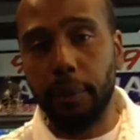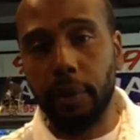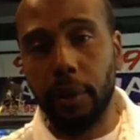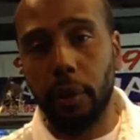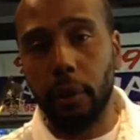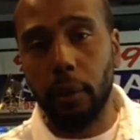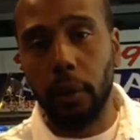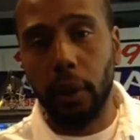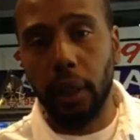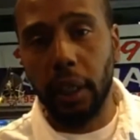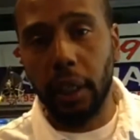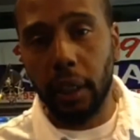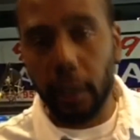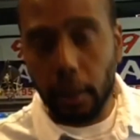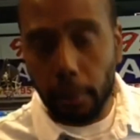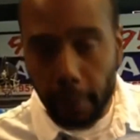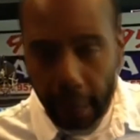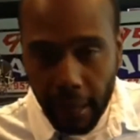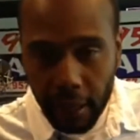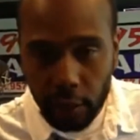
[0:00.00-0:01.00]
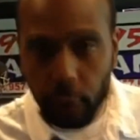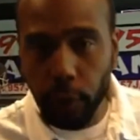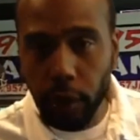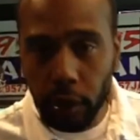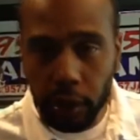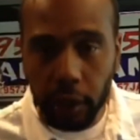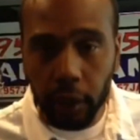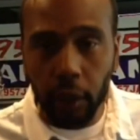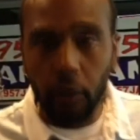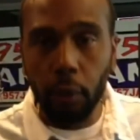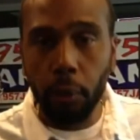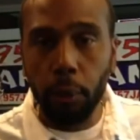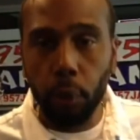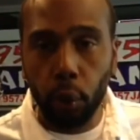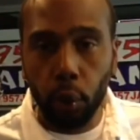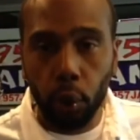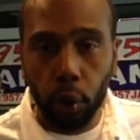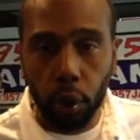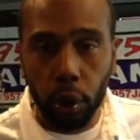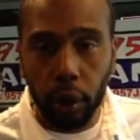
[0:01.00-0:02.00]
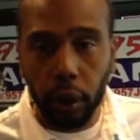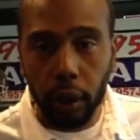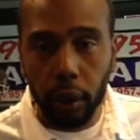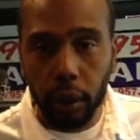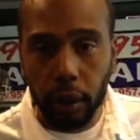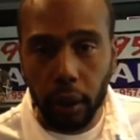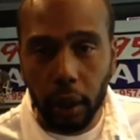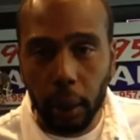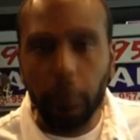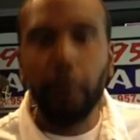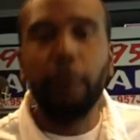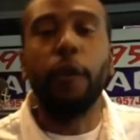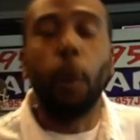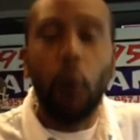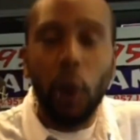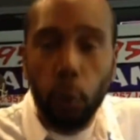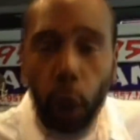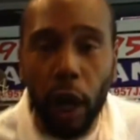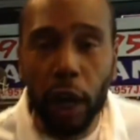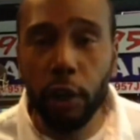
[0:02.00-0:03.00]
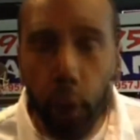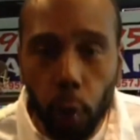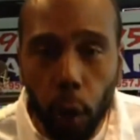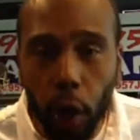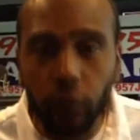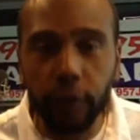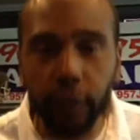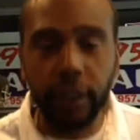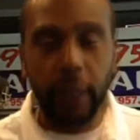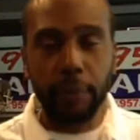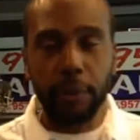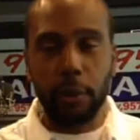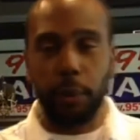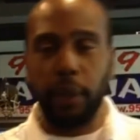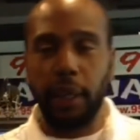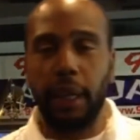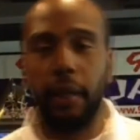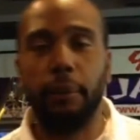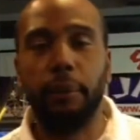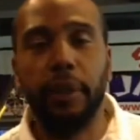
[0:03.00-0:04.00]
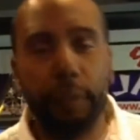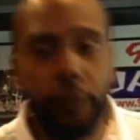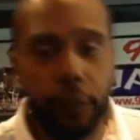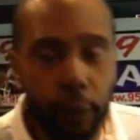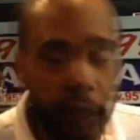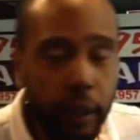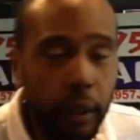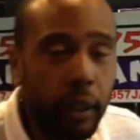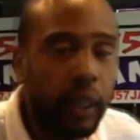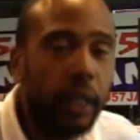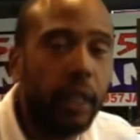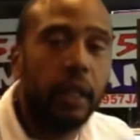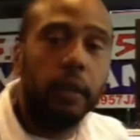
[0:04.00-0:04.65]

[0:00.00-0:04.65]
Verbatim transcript: So you might as well get on board before we run you over. I'm just playing, but it's real.